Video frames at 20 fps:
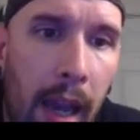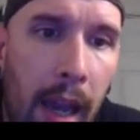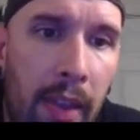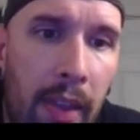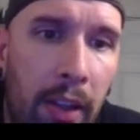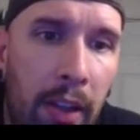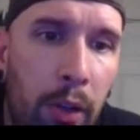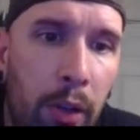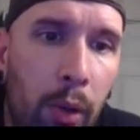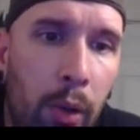
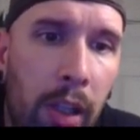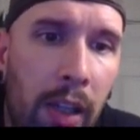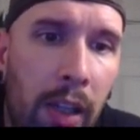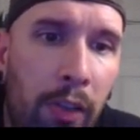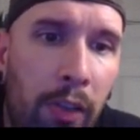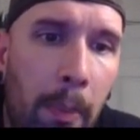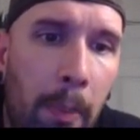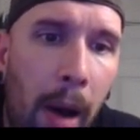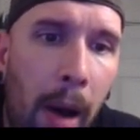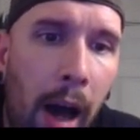and then you
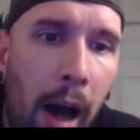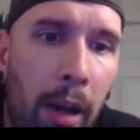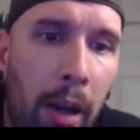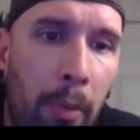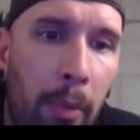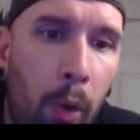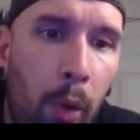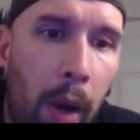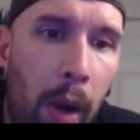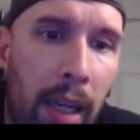leave the
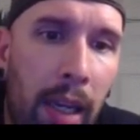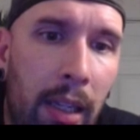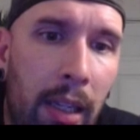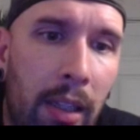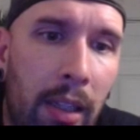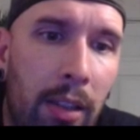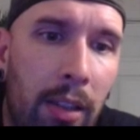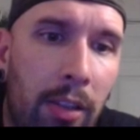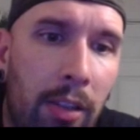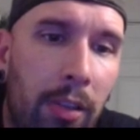bottom the way
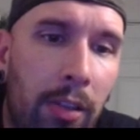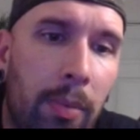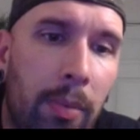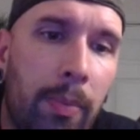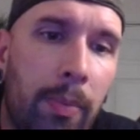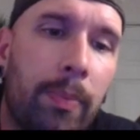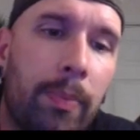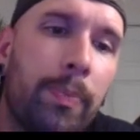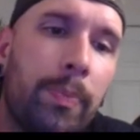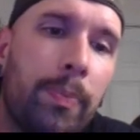it is.